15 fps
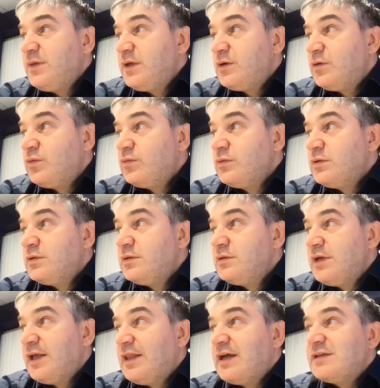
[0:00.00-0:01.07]
you know,
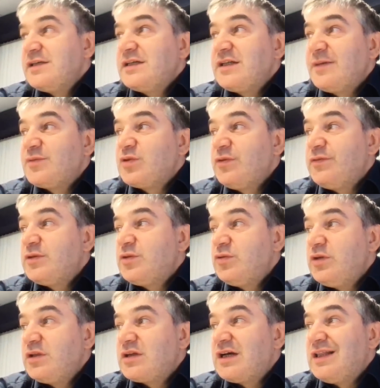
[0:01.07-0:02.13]
and at that time Soviet
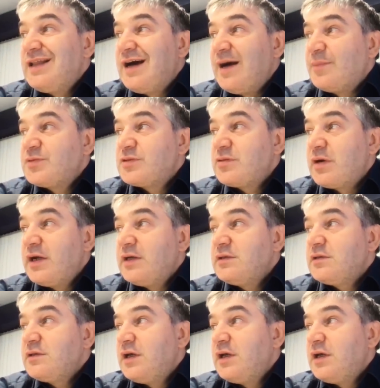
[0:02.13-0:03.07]
Union collapsed, right?